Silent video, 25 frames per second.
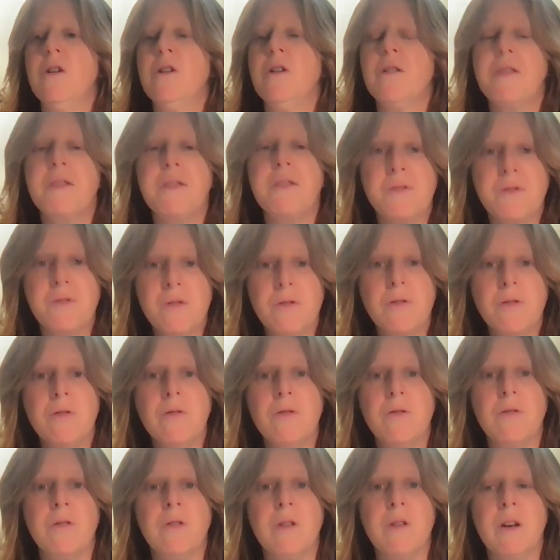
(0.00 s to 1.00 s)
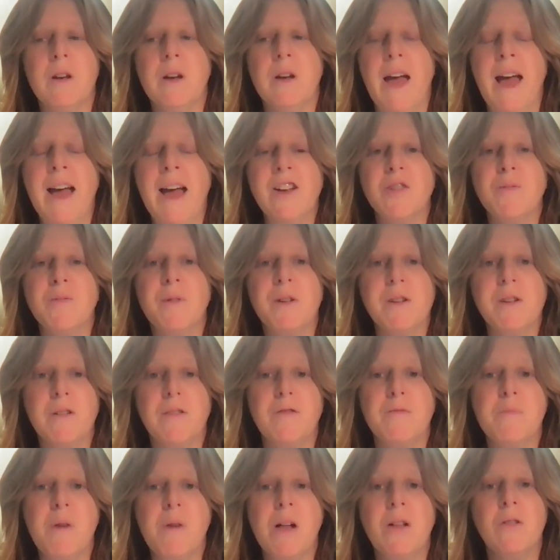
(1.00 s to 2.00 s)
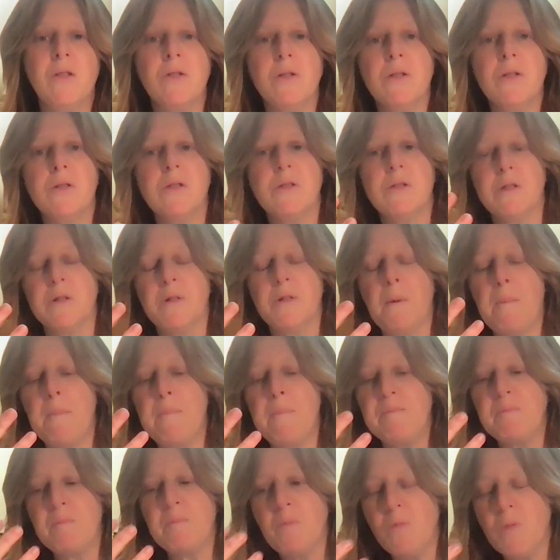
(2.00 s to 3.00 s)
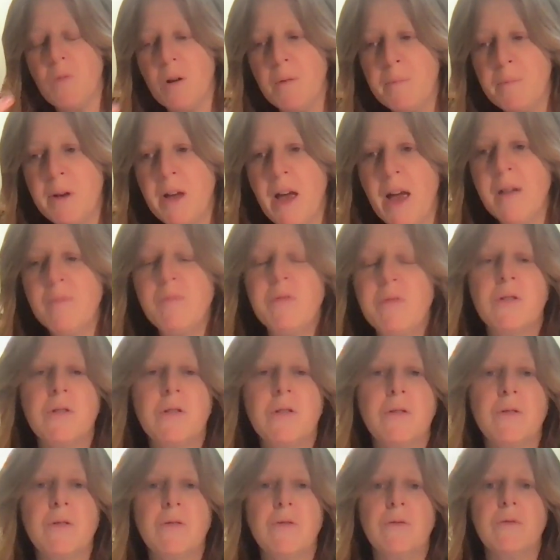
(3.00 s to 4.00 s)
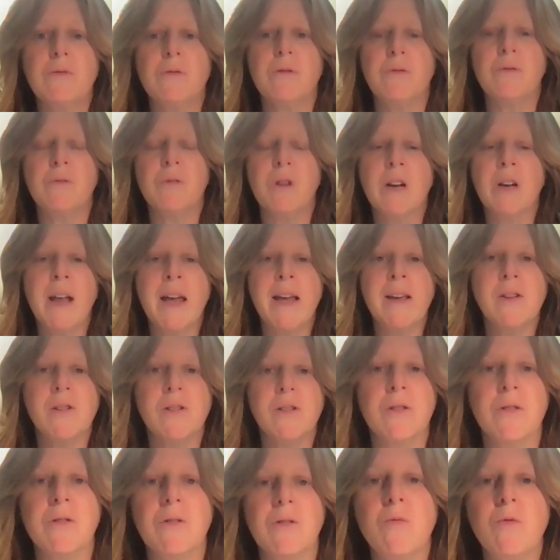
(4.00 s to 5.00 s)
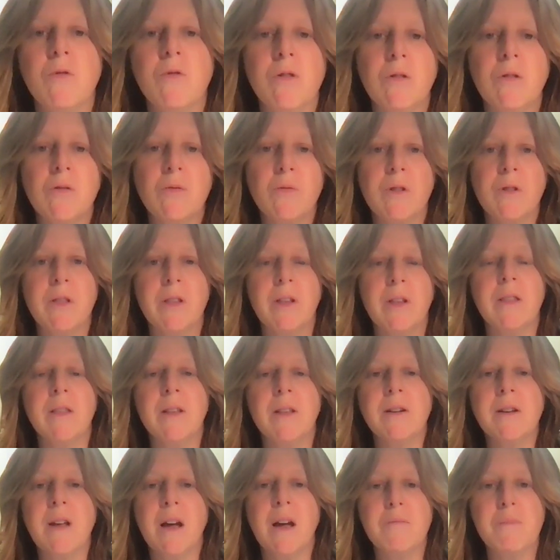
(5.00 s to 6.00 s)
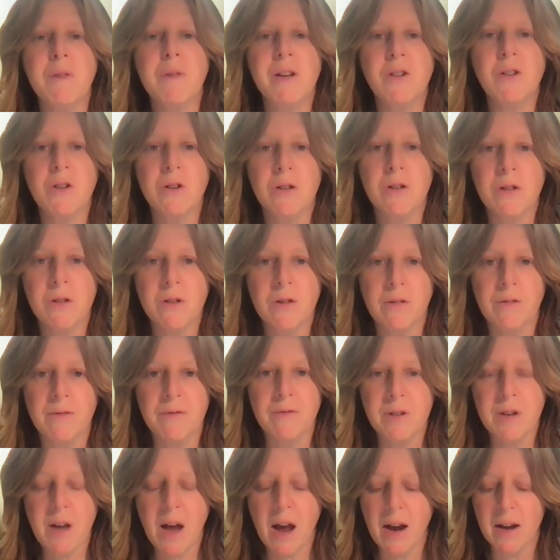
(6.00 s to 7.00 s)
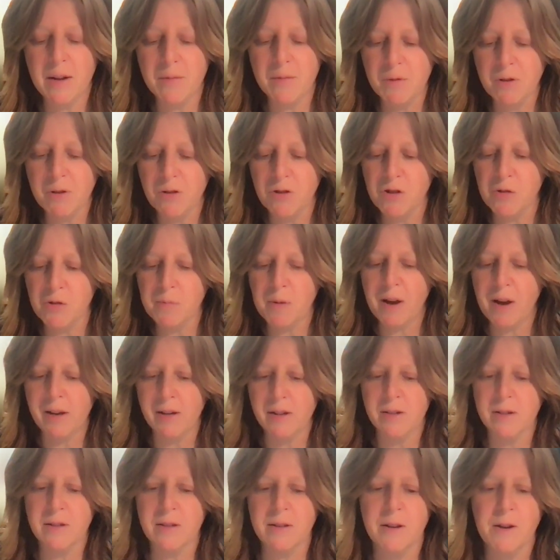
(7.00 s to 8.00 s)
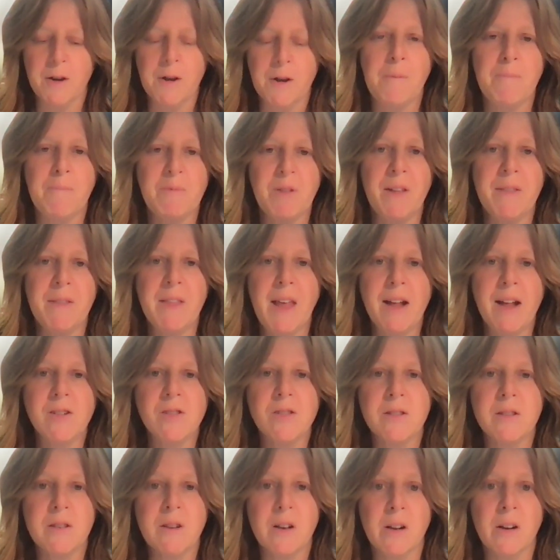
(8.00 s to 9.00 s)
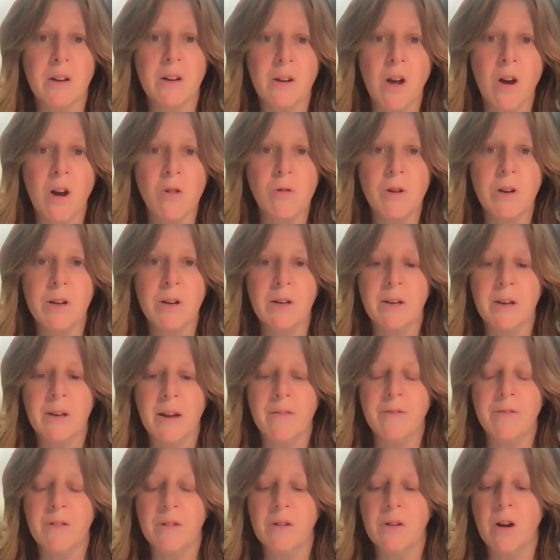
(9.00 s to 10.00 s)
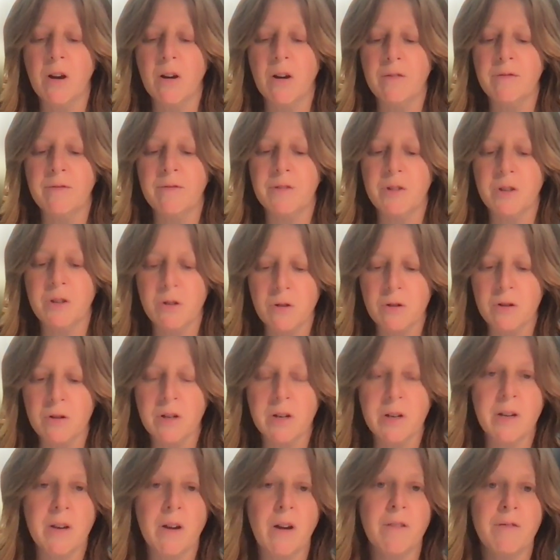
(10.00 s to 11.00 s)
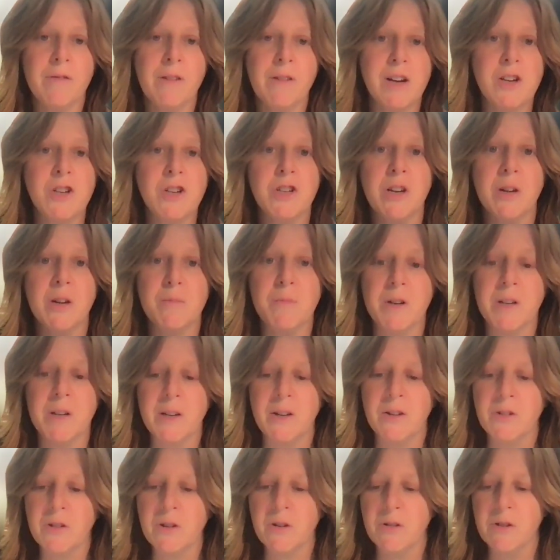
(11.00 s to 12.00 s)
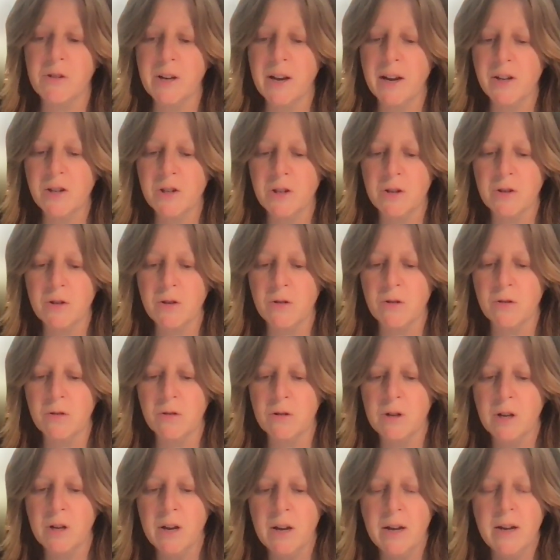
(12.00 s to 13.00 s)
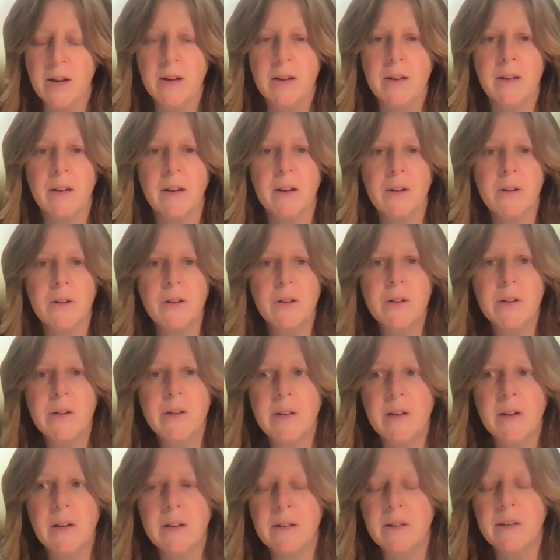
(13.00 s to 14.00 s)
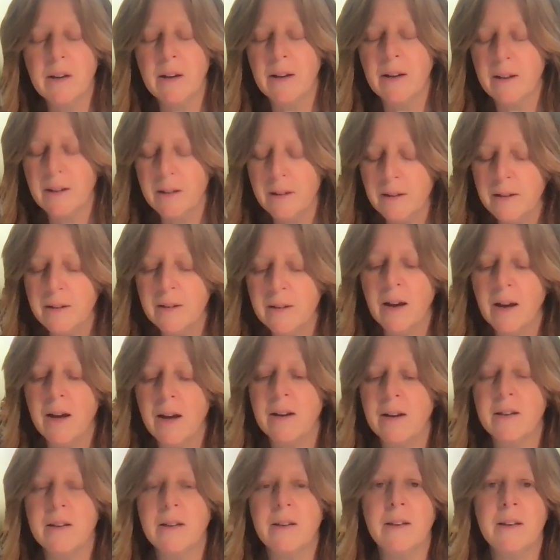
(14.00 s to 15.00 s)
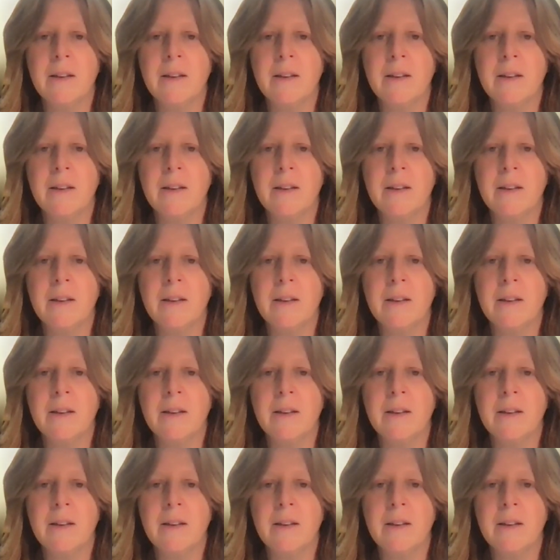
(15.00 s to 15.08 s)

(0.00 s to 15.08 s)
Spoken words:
through the aspect of Malchus, be able to relate to the world within the dimensions of time and space. And that's a lower level of unity of Hashem and his creation called Yechida